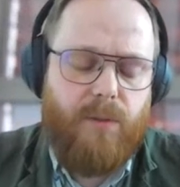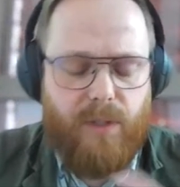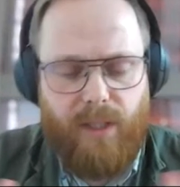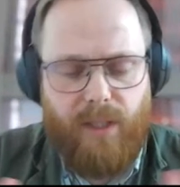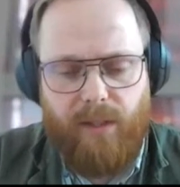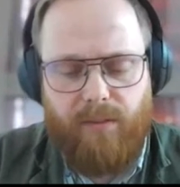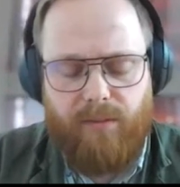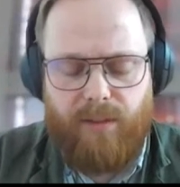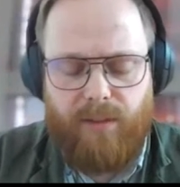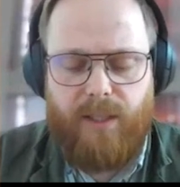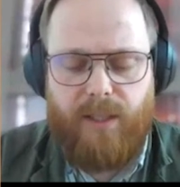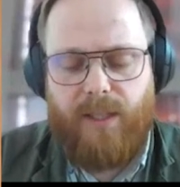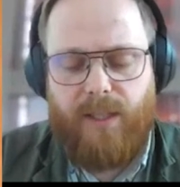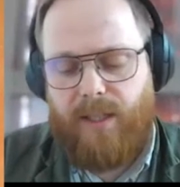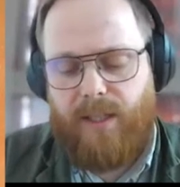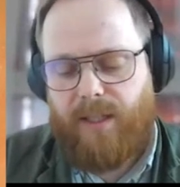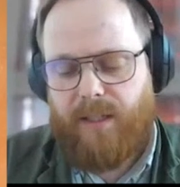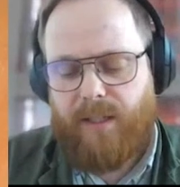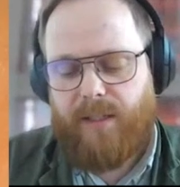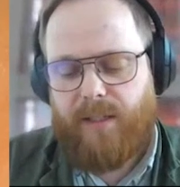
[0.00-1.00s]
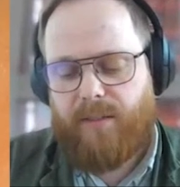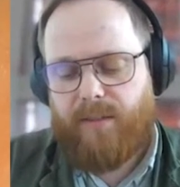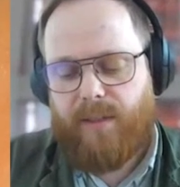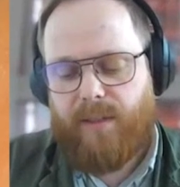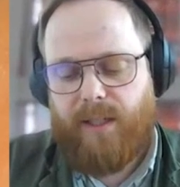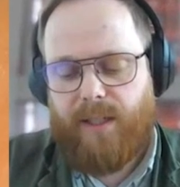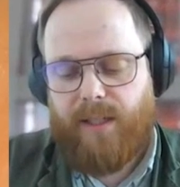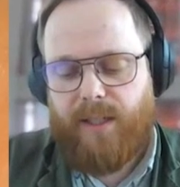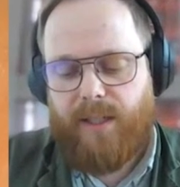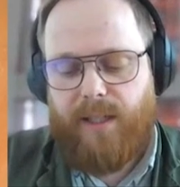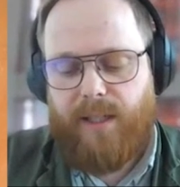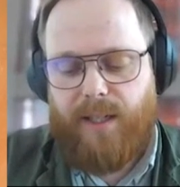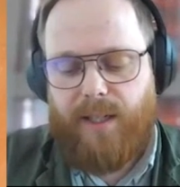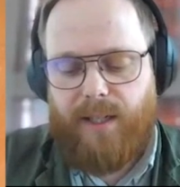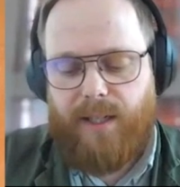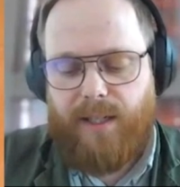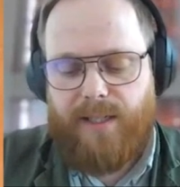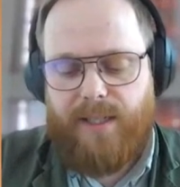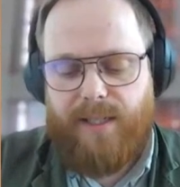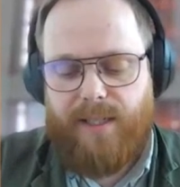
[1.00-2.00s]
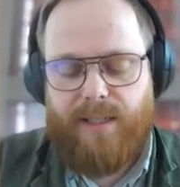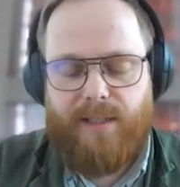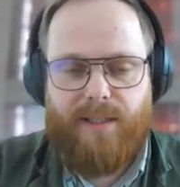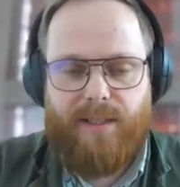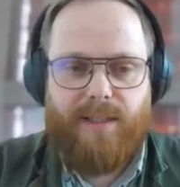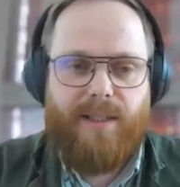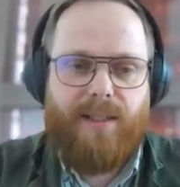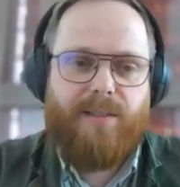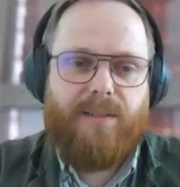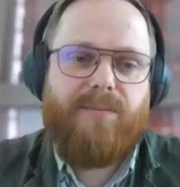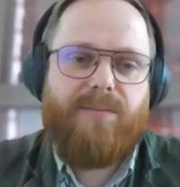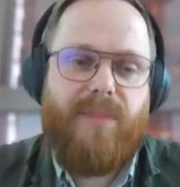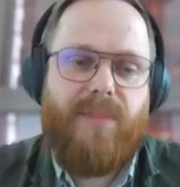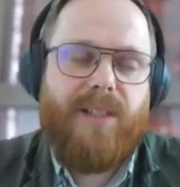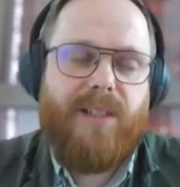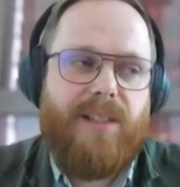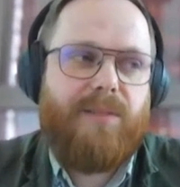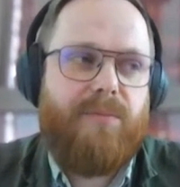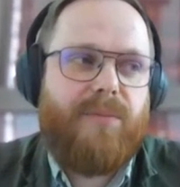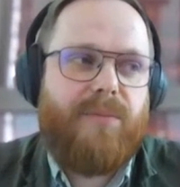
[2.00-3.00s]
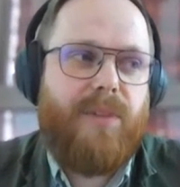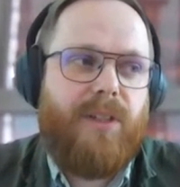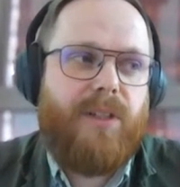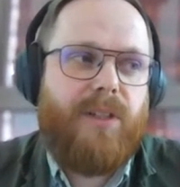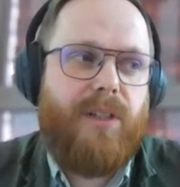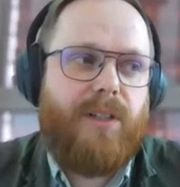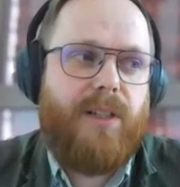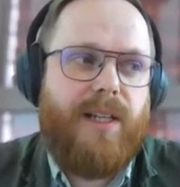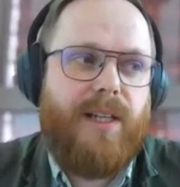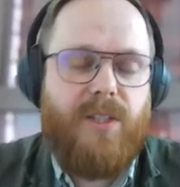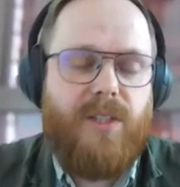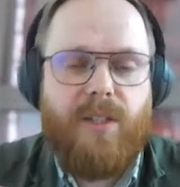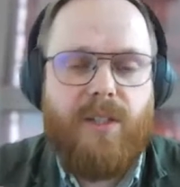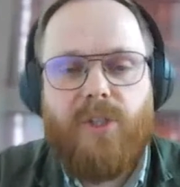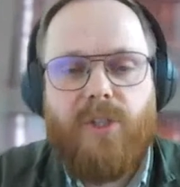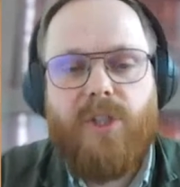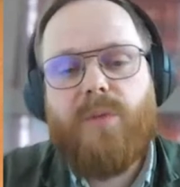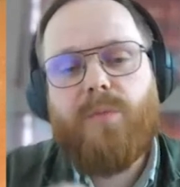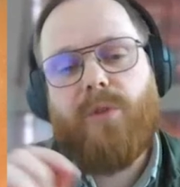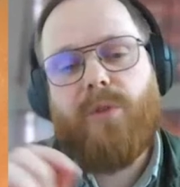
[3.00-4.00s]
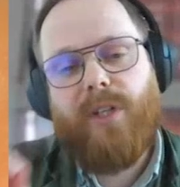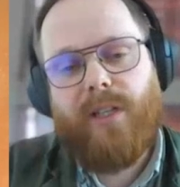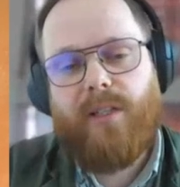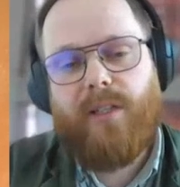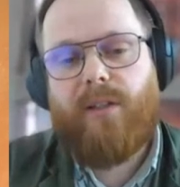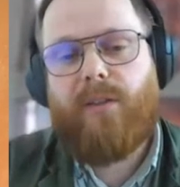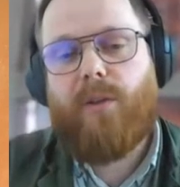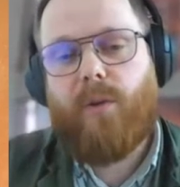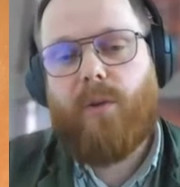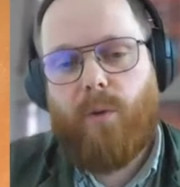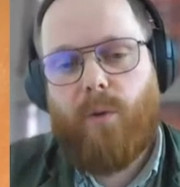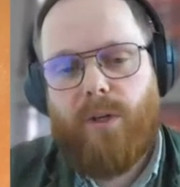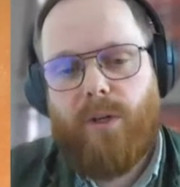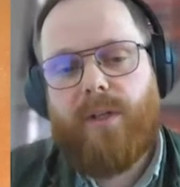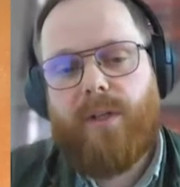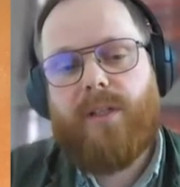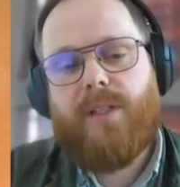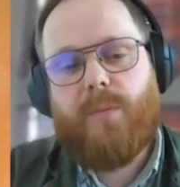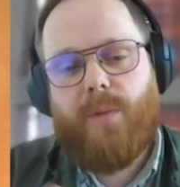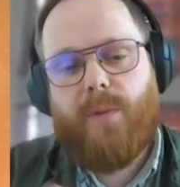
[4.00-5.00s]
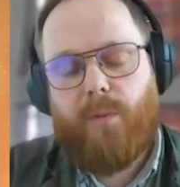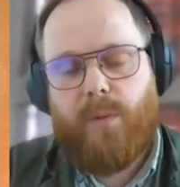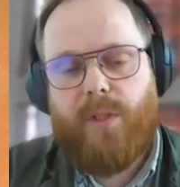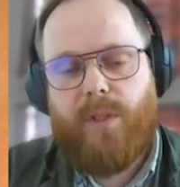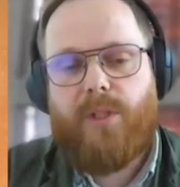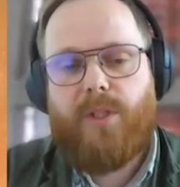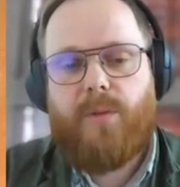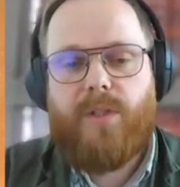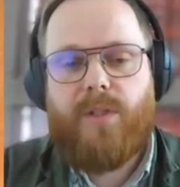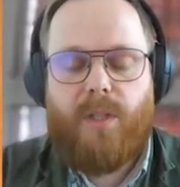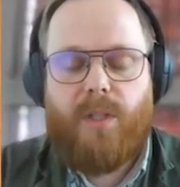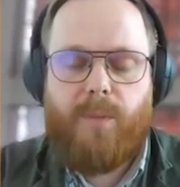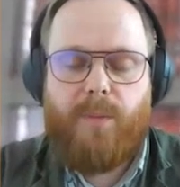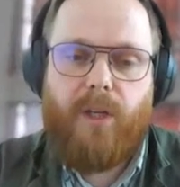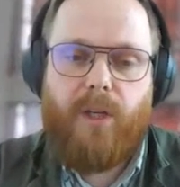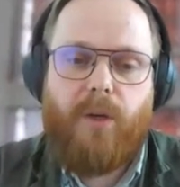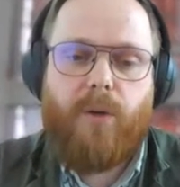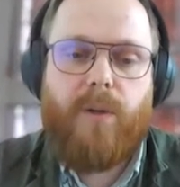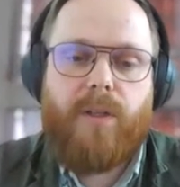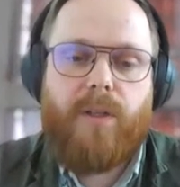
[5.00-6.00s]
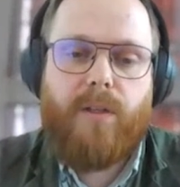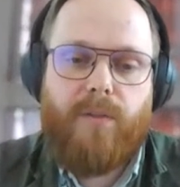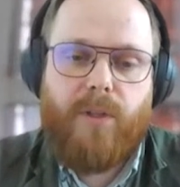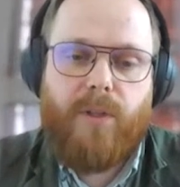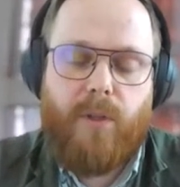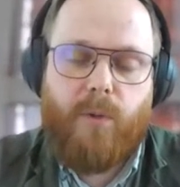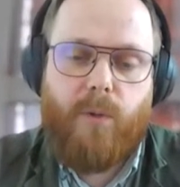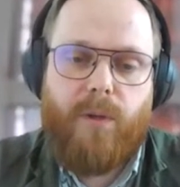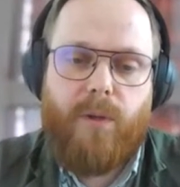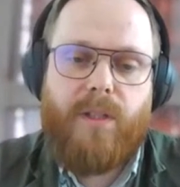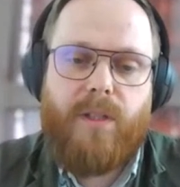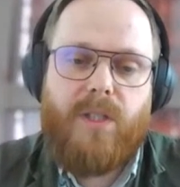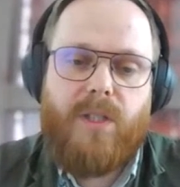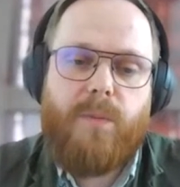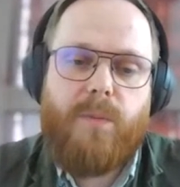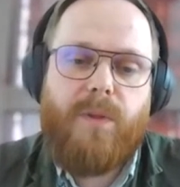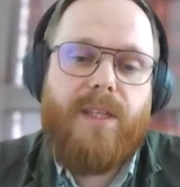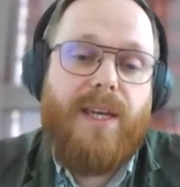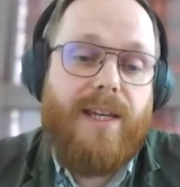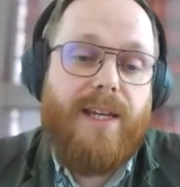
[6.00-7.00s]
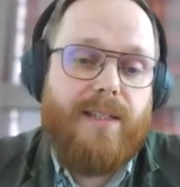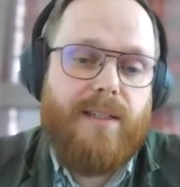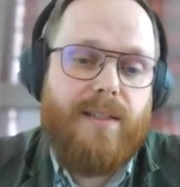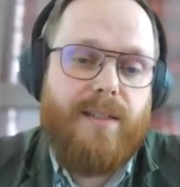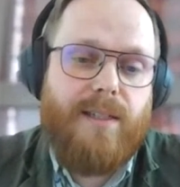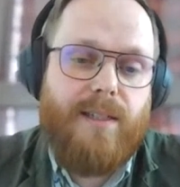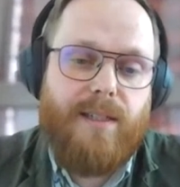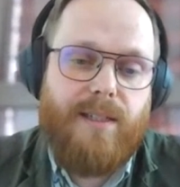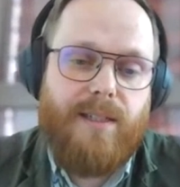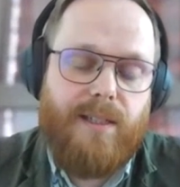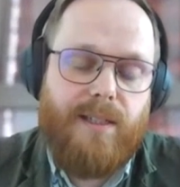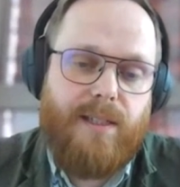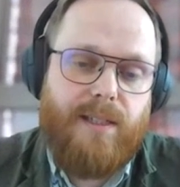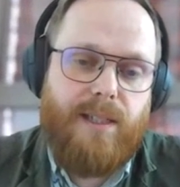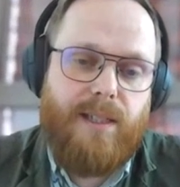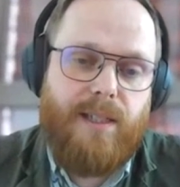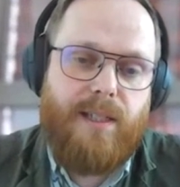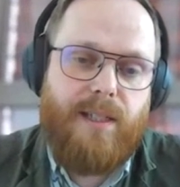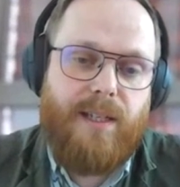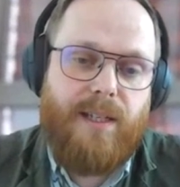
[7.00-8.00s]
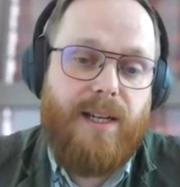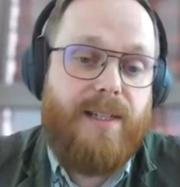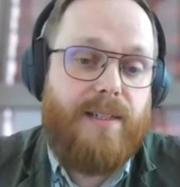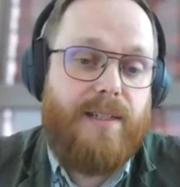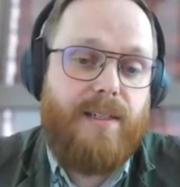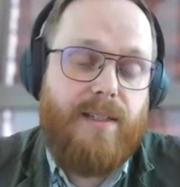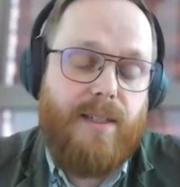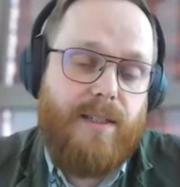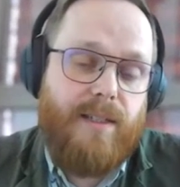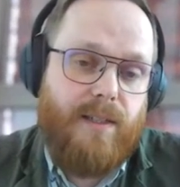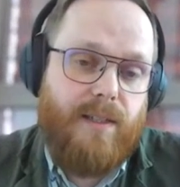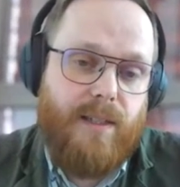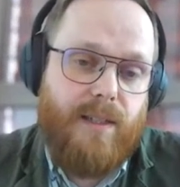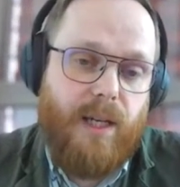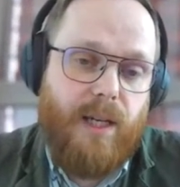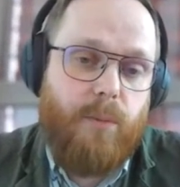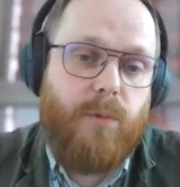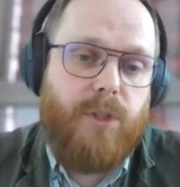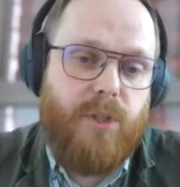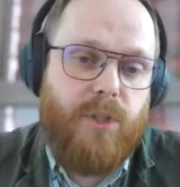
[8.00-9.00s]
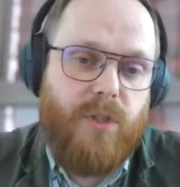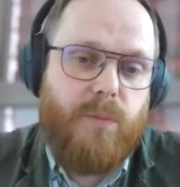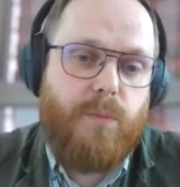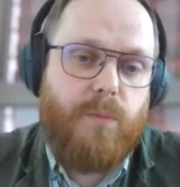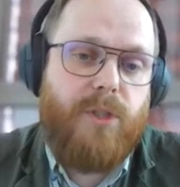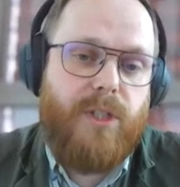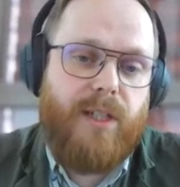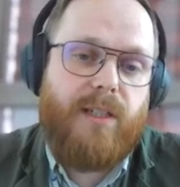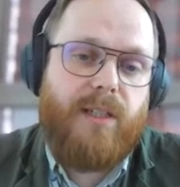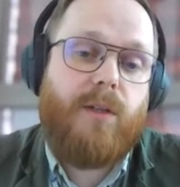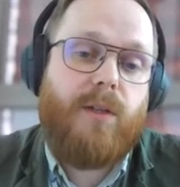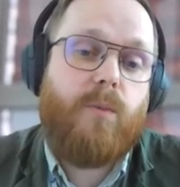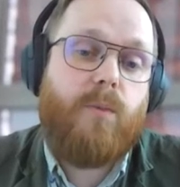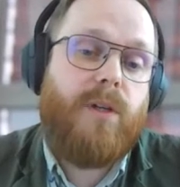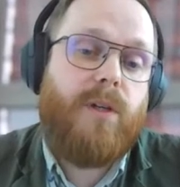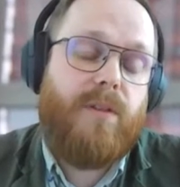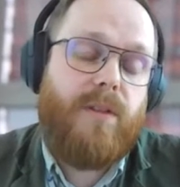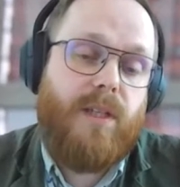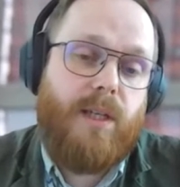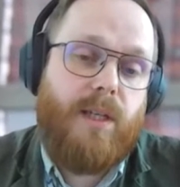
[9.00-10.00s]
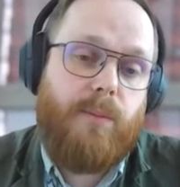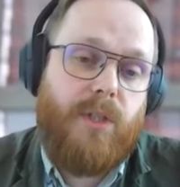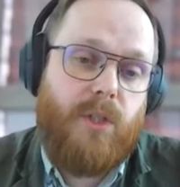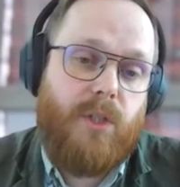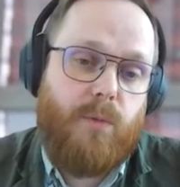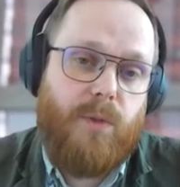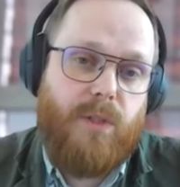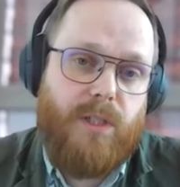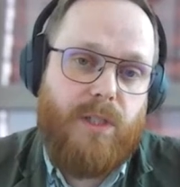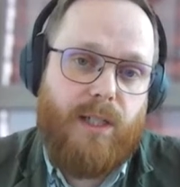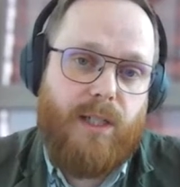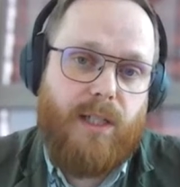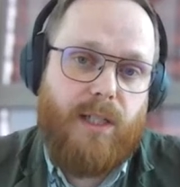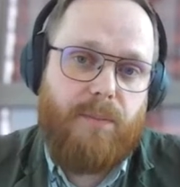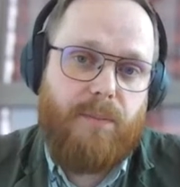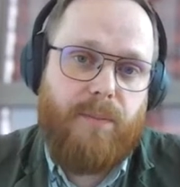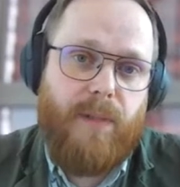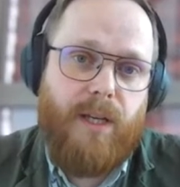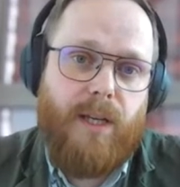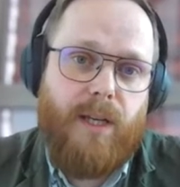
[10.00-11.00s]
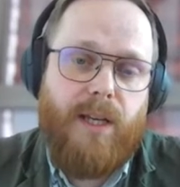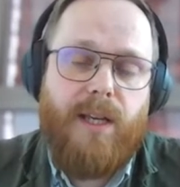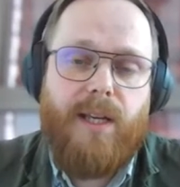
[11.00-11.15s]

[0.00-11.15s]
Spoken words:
using, it's not just predicting the coordinates, but we're doing some encoding of the coordinates, but the essence is, in essence is the same. We're just predicting where the image was taken.